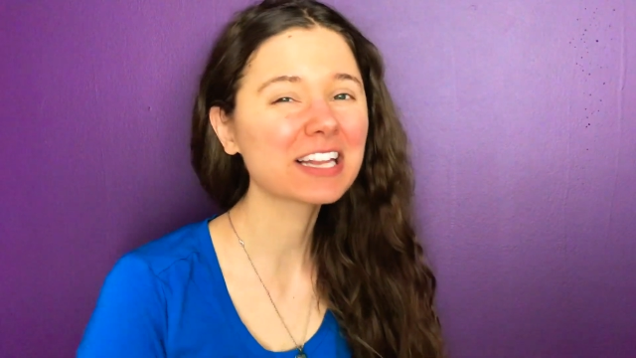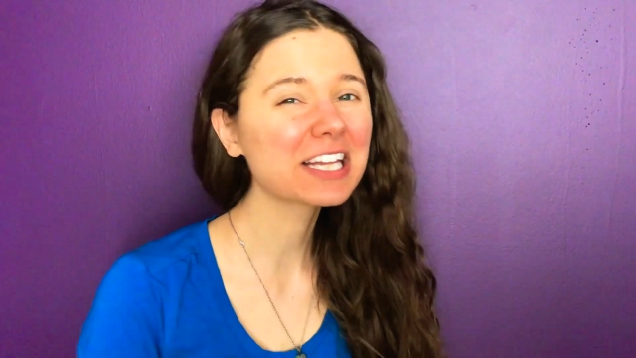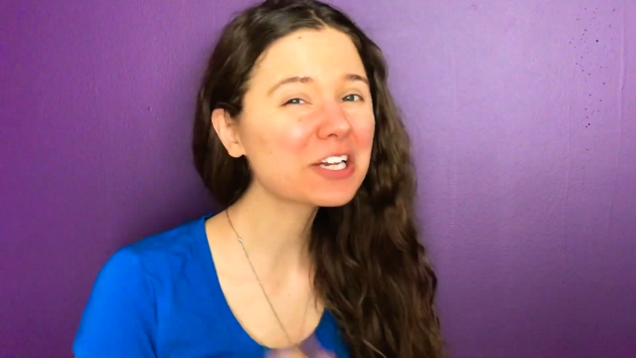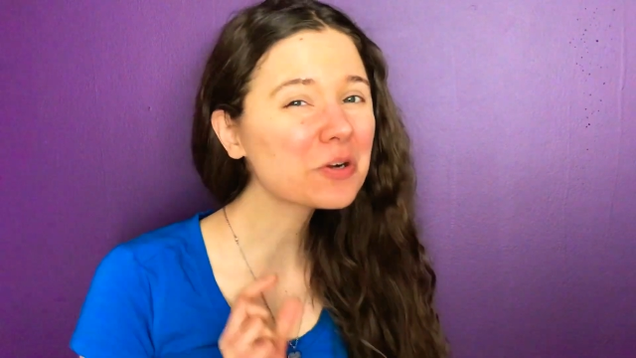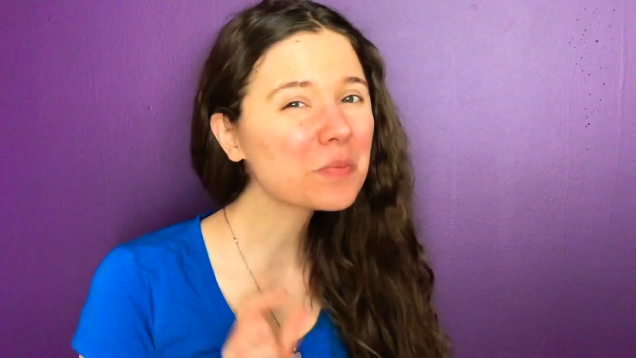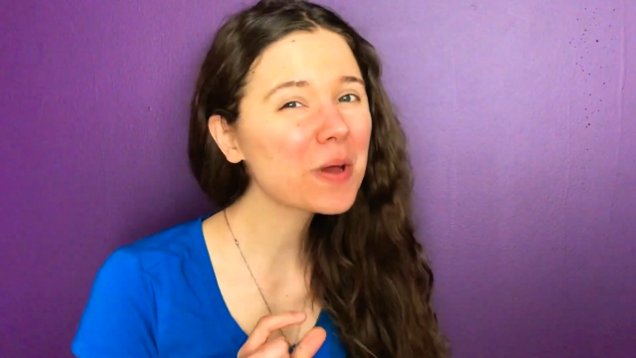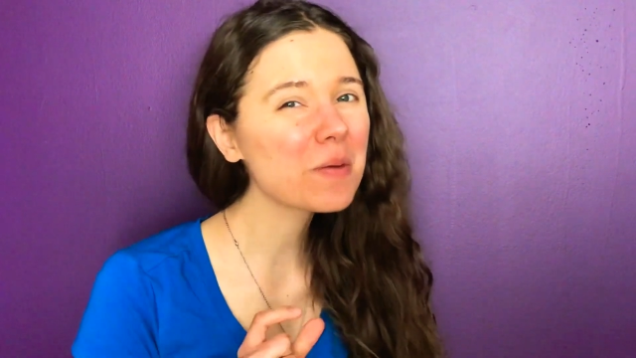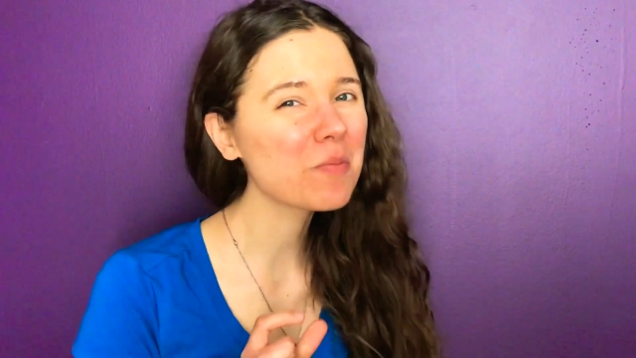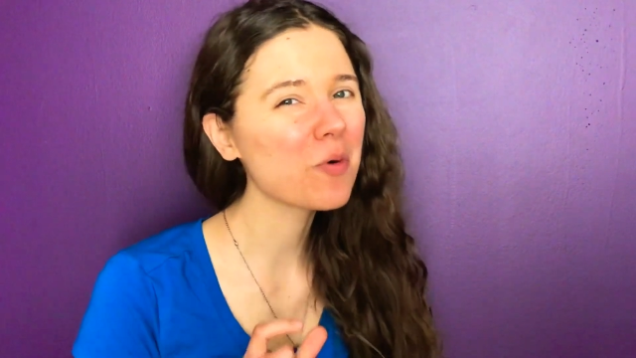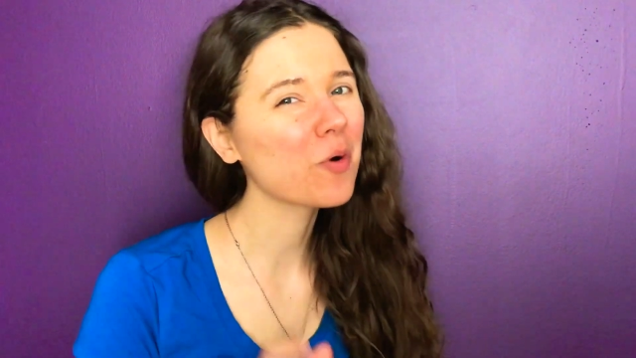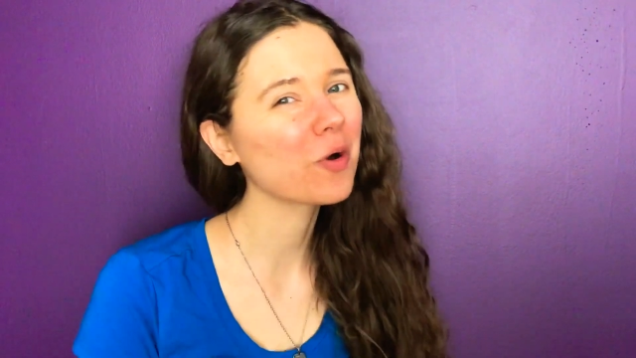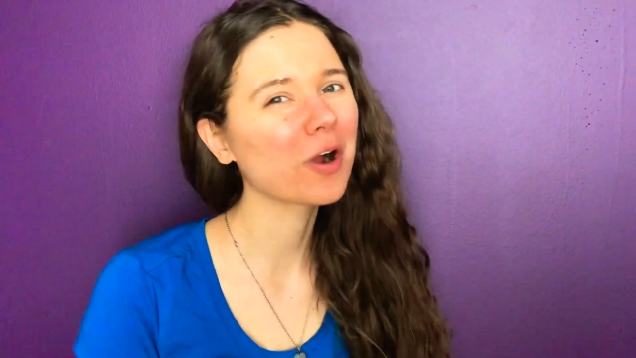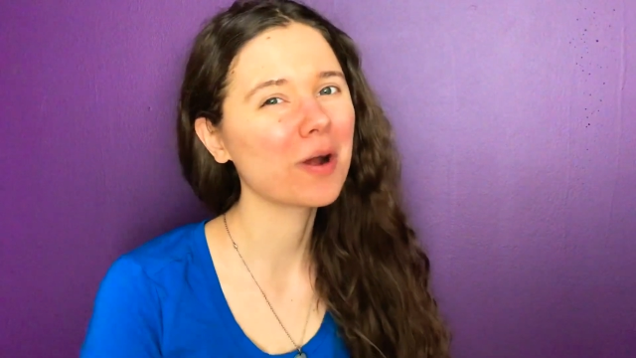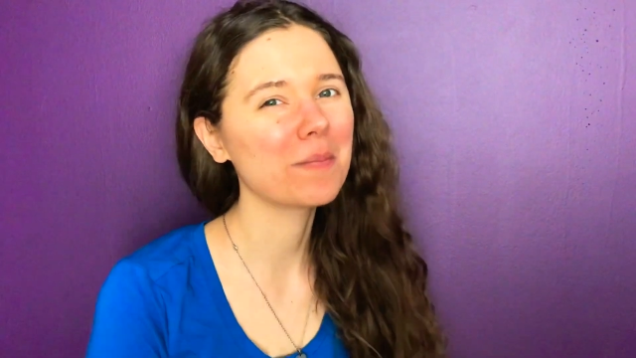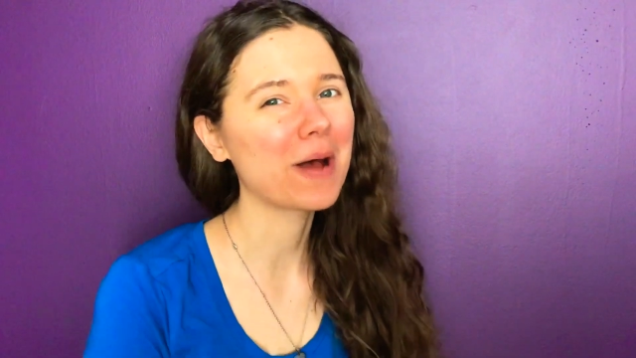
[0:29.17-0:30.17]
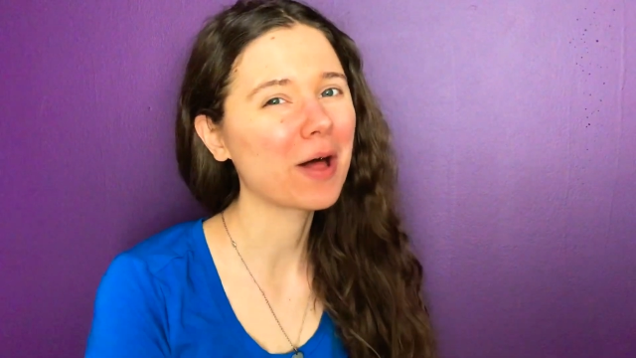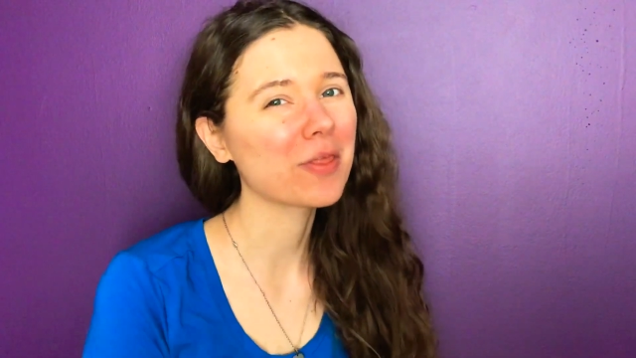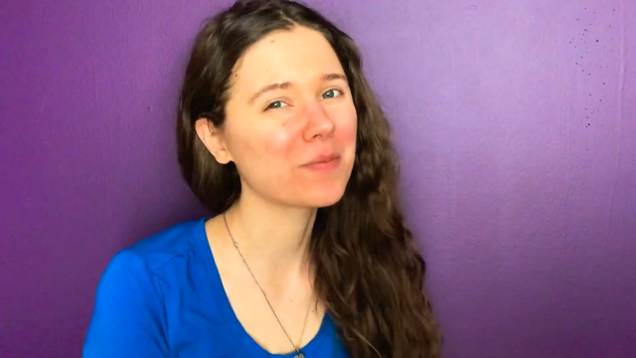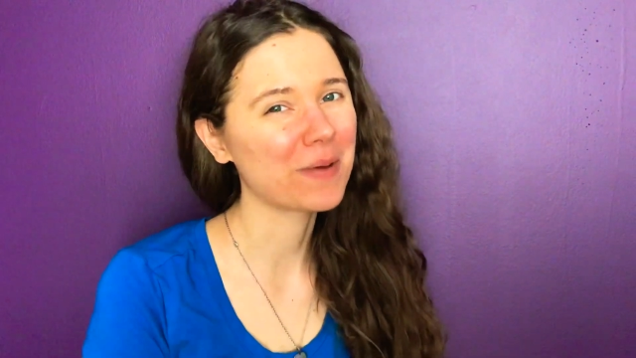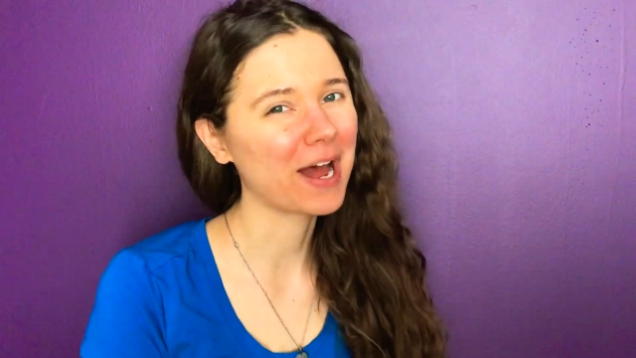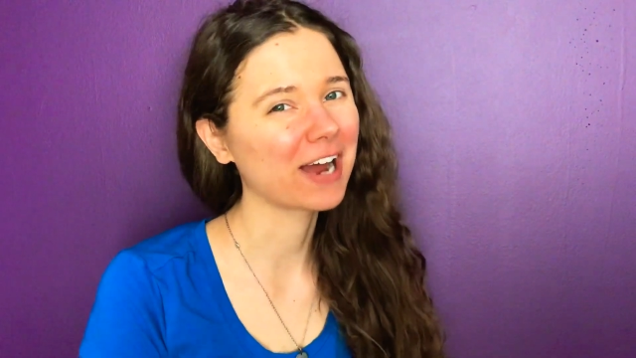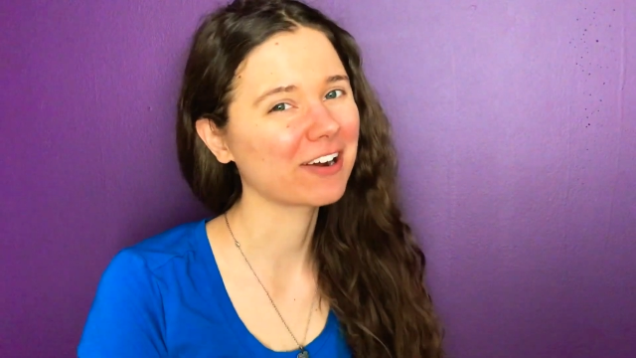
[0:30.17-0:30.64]
a little bit more about
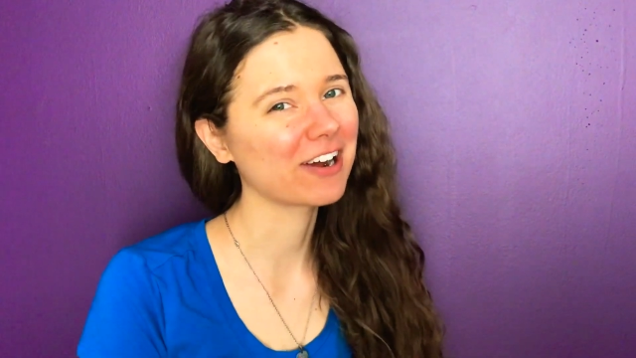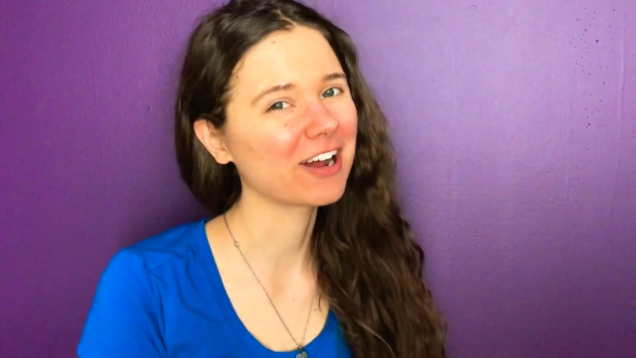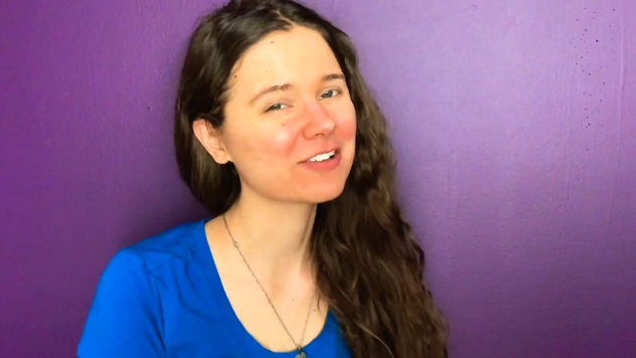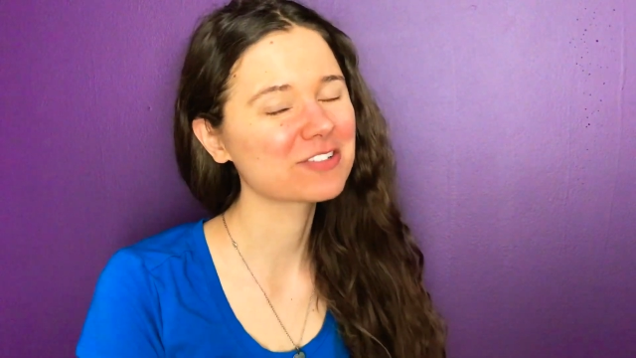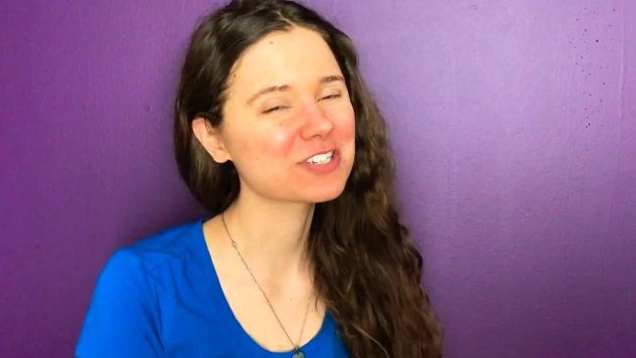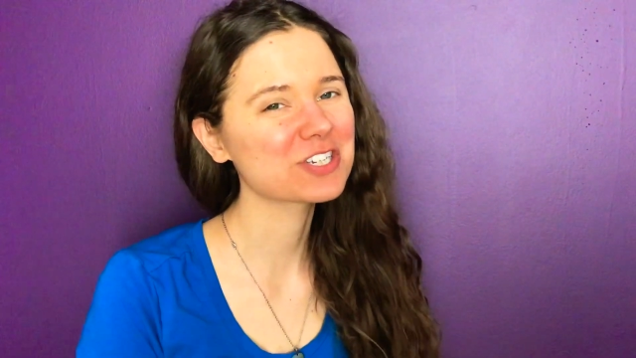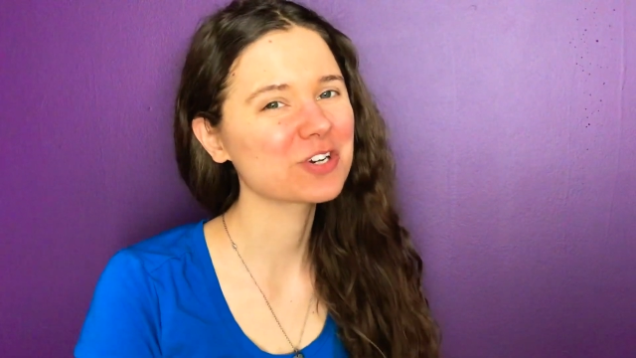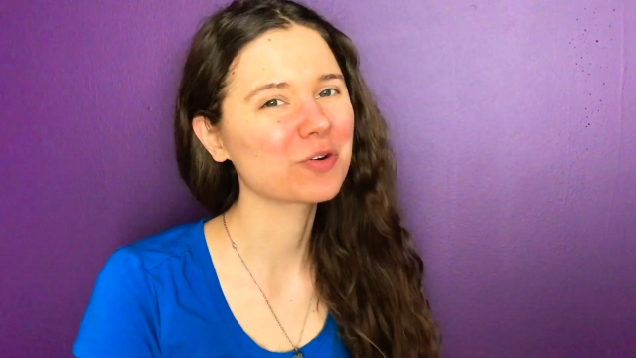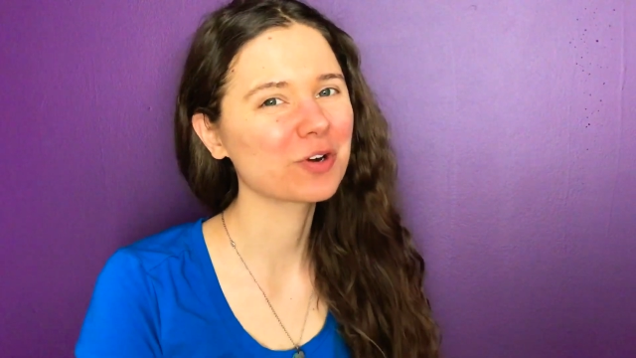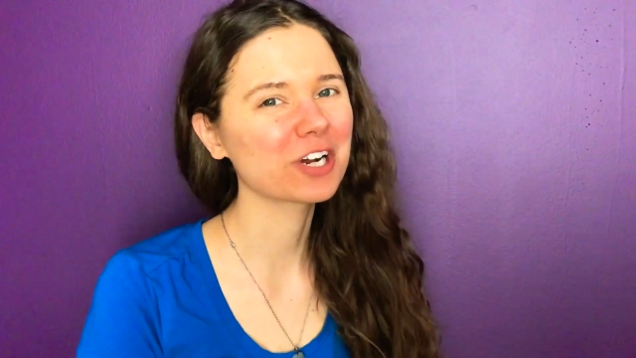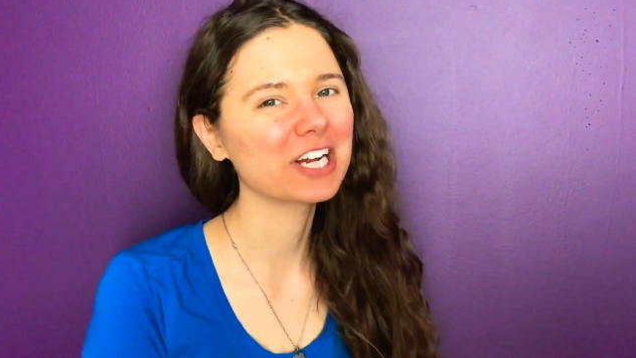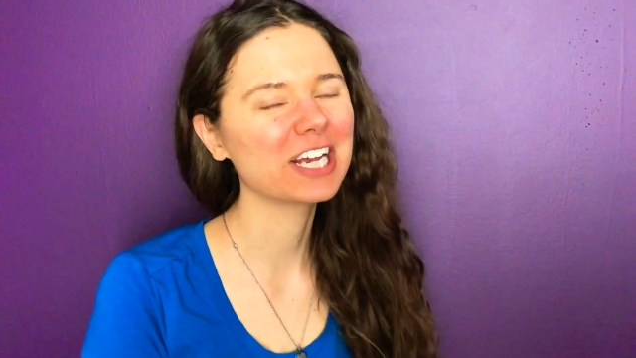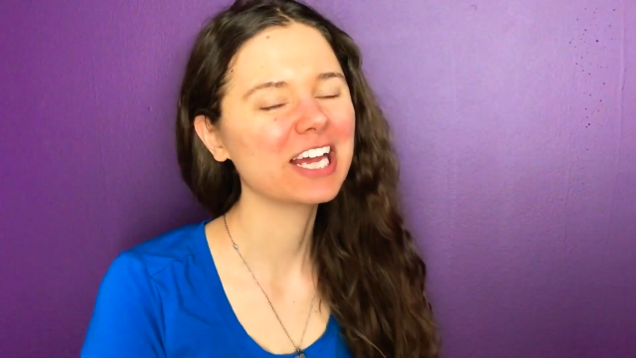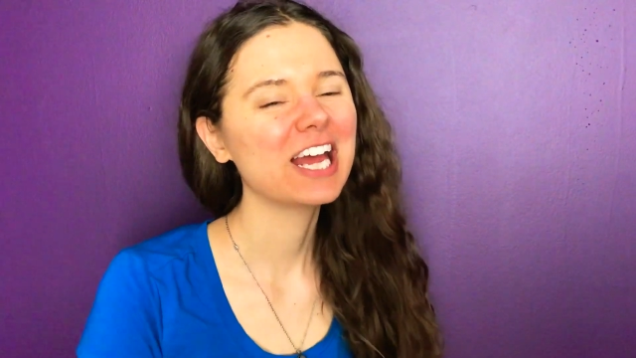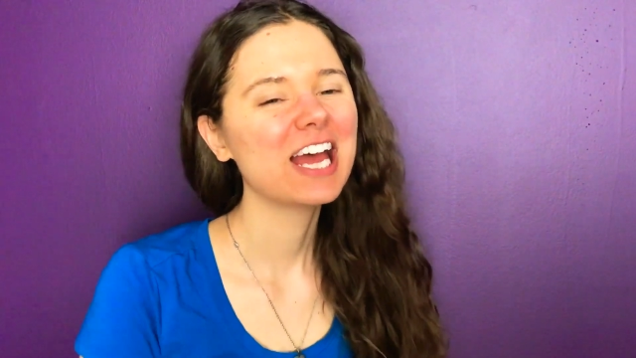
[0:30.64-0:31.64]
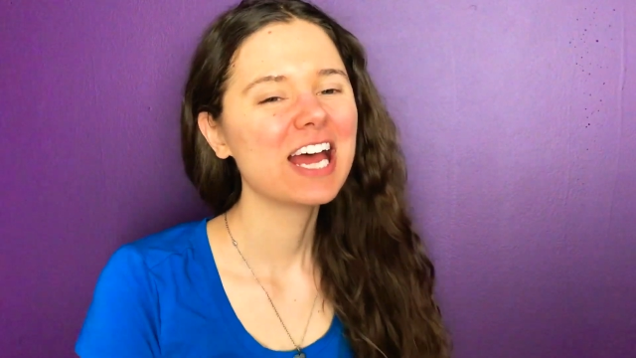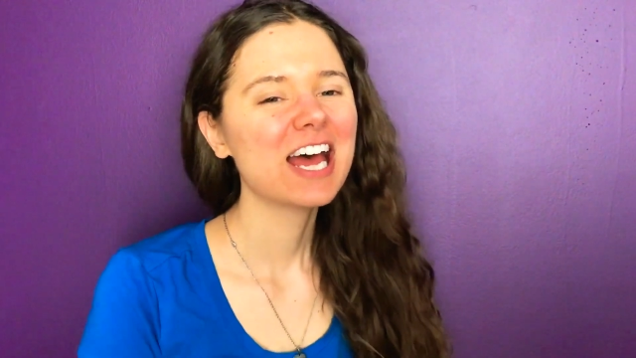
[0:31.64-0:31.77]
the background story